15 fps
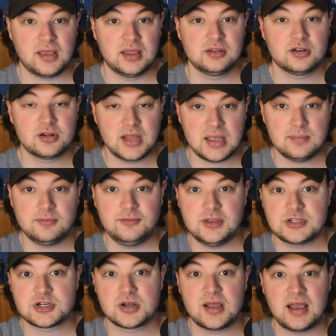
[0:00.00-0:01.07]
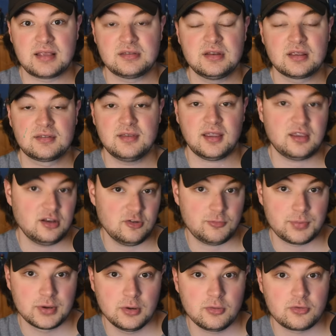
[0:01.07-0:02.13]
and your name featured as an
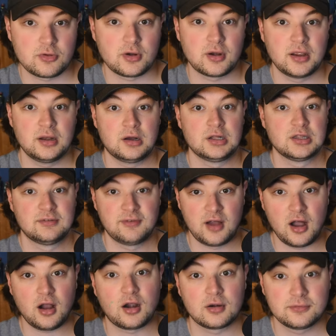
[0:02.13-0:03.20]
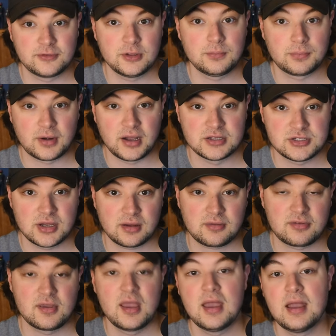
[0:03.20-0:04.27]
executive producer in all of our film
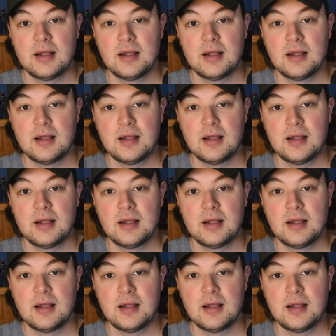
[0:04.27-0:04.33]
projects.